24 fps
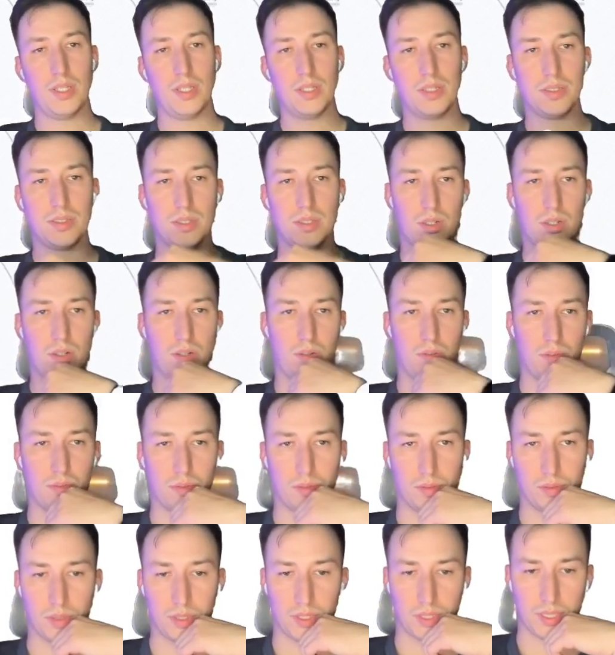So
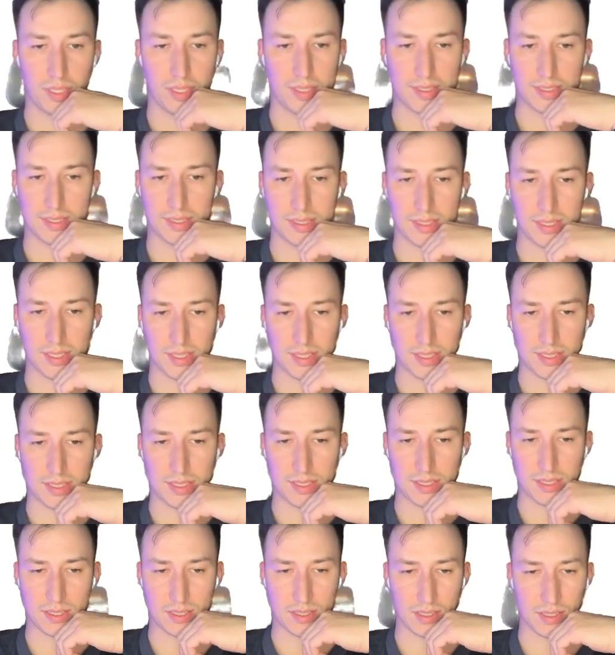
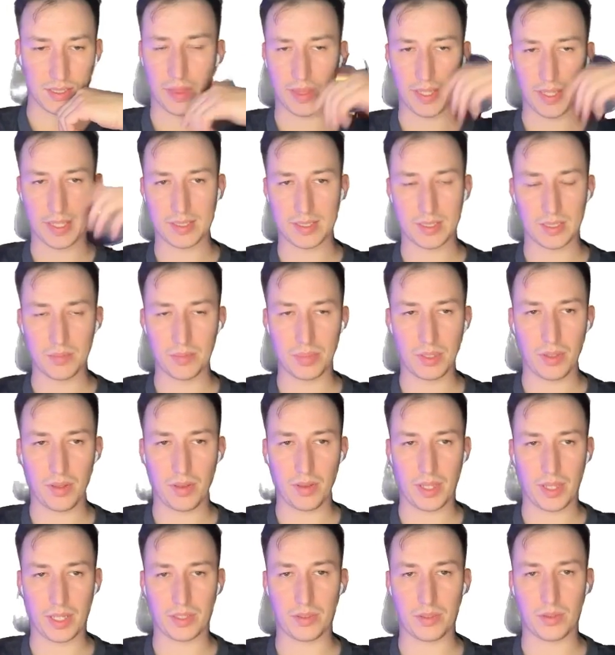it's that simple
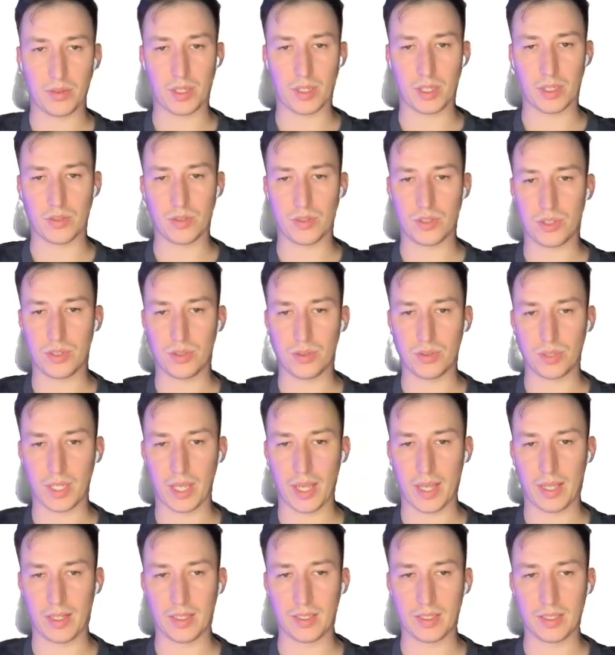that you can choose
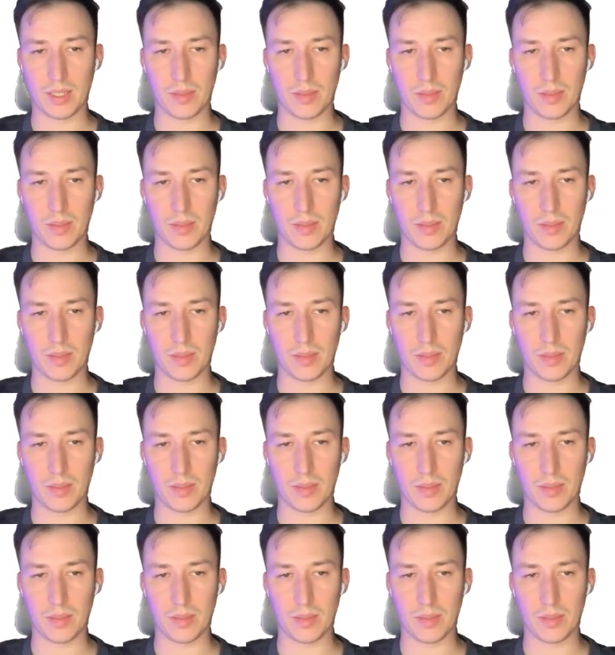any